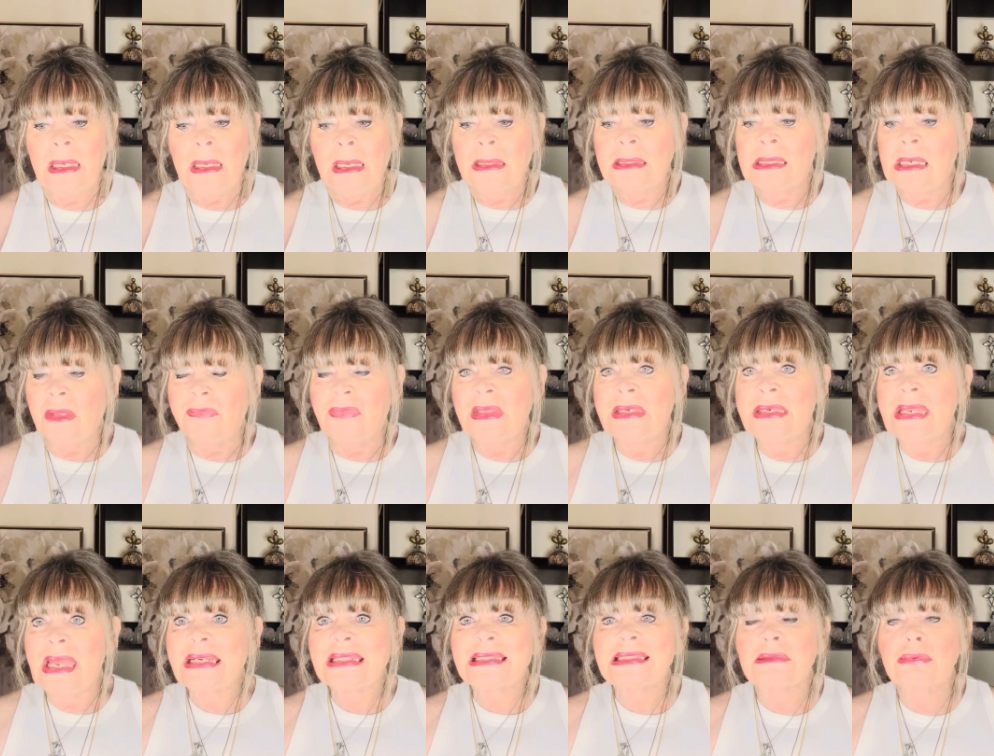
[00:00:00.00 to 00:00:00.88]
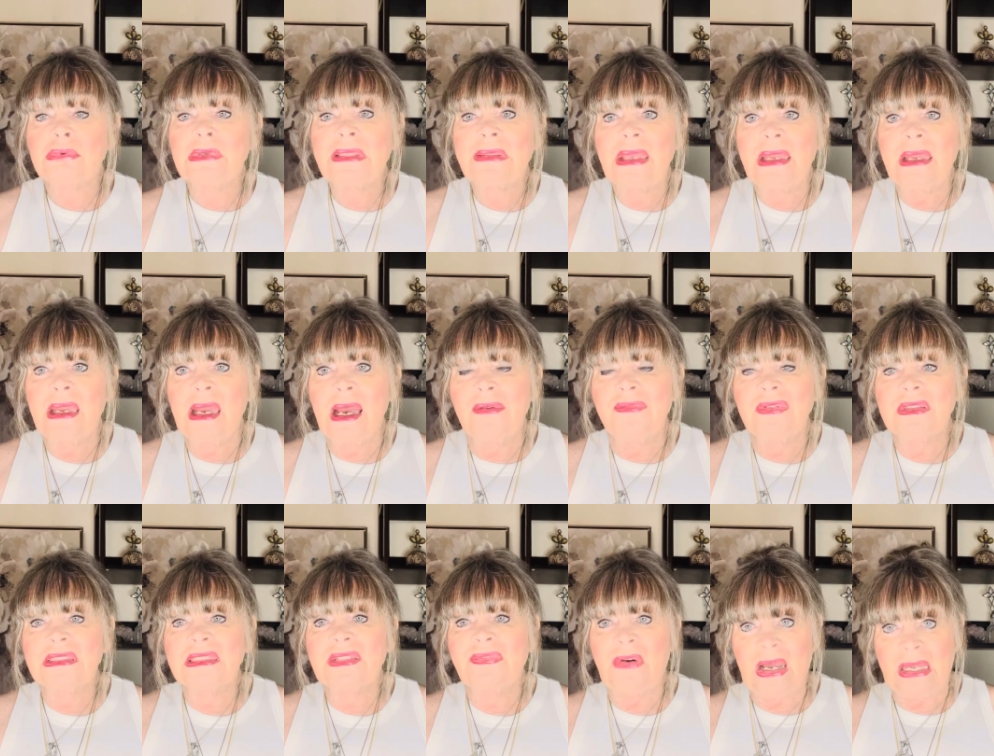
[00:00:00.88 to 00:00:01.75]
Now the next one they have
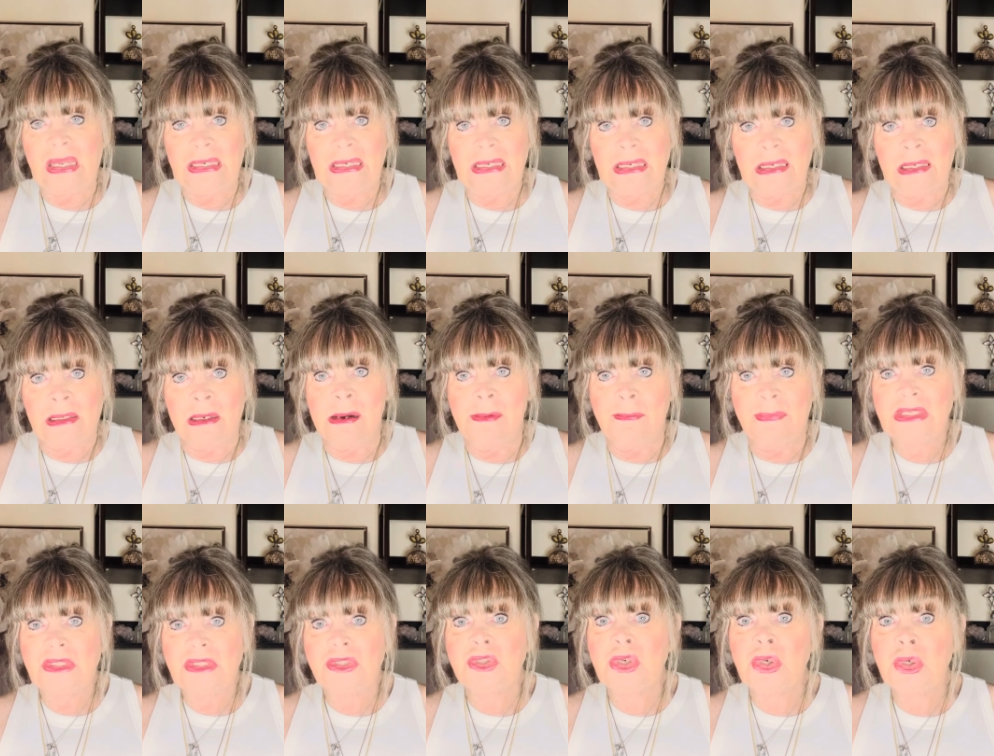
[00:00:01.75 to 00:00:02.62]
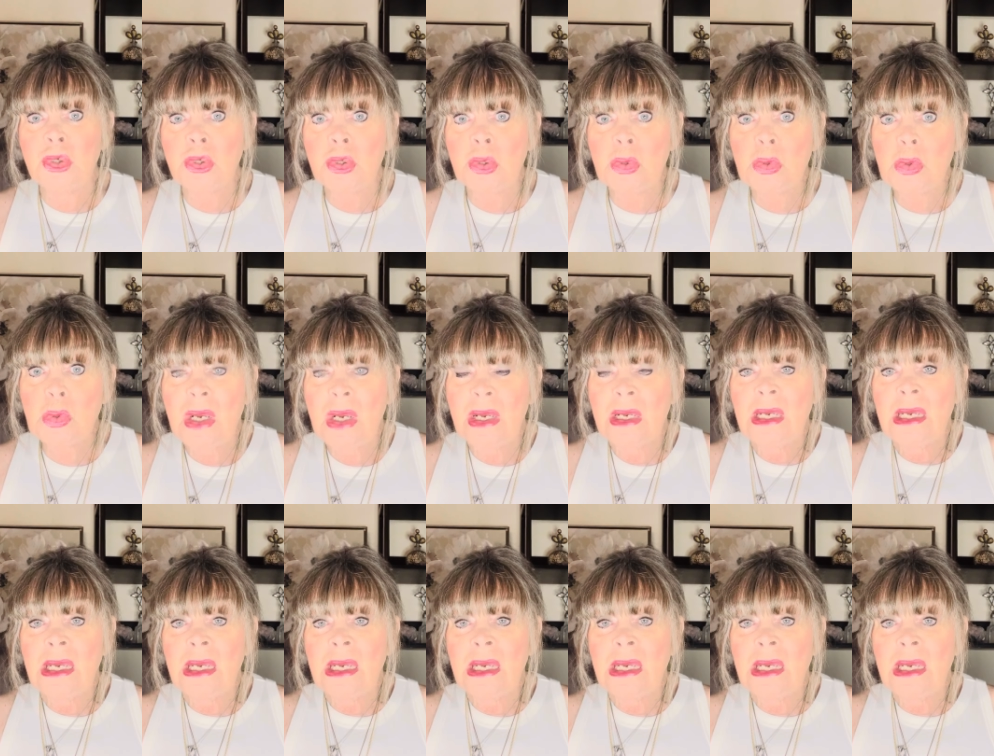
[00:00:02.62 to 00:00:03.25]
is Vita A Kombi 2,